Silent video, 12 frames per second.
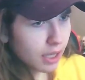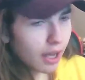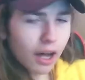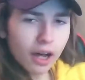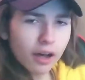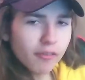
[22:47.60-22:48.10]

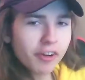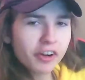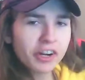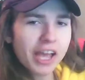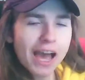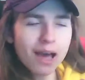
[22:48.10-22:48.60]
a
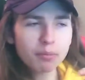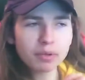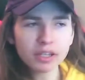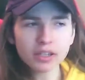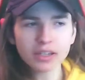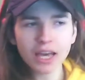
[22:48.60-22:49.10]
very
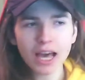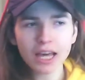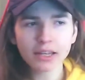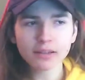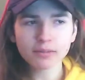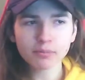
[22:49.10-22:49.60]
happy
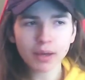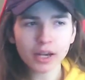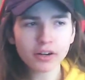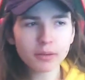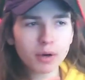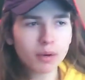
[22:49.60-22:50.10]
dad
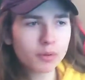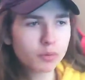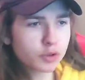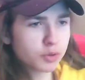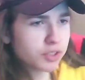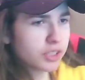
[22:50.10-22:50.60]
Barry moment,
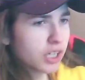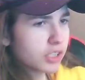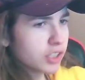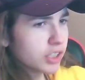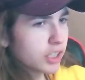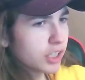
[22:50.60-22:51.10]
which was
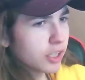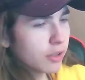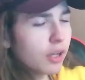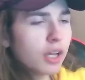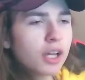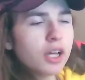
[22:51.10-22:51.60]
touching, you know.
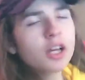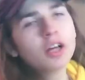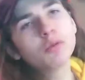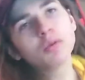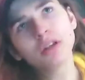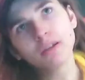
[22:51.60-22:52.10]

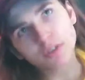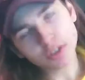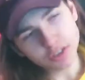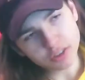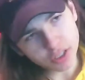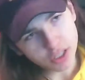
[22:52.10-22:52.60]
Whenever
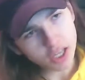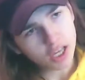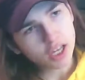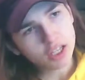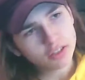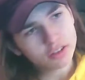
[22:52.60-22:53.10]
he's like,
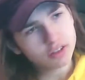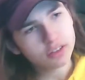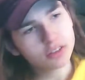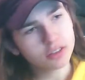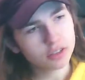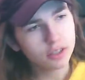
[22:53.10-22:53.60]
yeah, I did
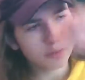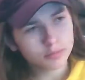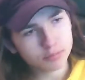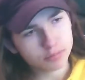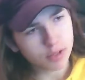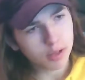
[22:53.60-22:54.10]

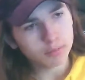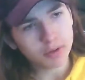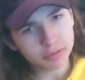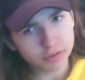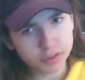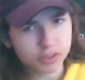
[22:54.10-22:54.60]
the,
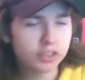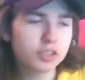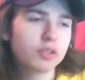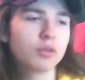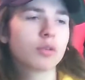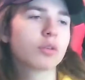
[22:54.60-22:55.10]
my foot's in the
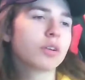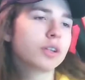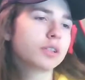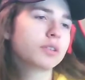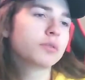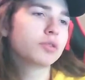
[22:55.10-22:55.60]
door.
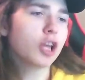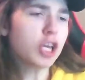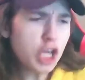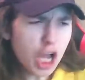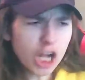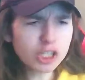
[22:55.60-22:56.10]
And you were like,
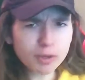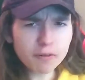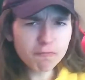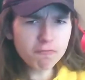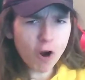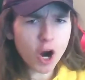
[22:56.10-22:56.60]
yeah, that's my
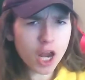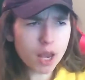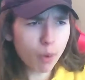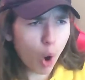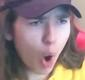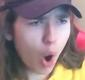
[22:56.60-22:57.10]
fucking
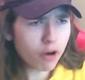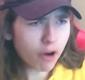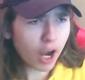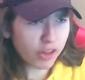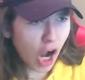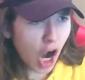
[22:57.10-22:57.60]
boy
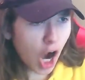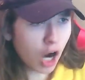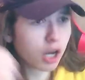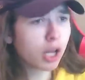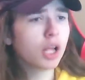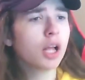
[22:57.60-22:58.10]
right
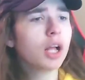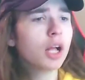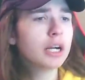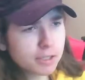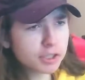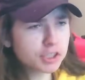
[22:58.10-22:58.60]
there.
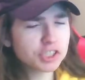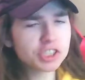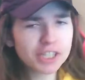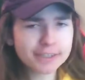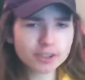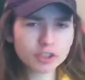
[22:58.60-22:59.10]
Good
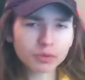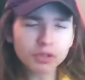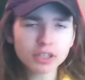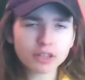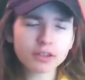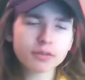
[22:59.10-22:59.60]
gesture
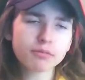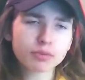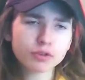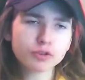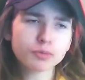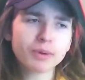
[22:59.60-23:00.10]
with
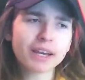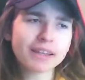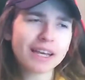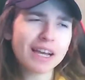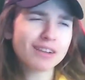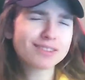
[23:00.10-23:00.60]
Bruce buying
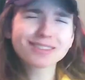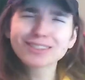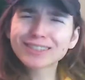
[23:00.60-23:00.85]
the house.